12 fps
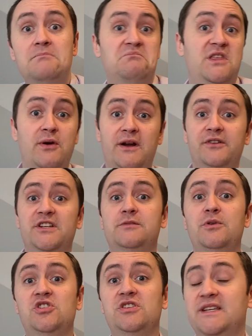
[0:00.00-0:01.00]
Theoretical
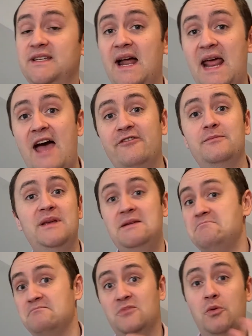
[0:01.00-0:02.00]
distribution does not have to
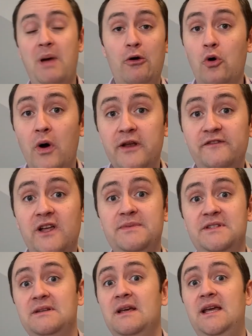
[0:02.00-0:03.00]
be about coin flips.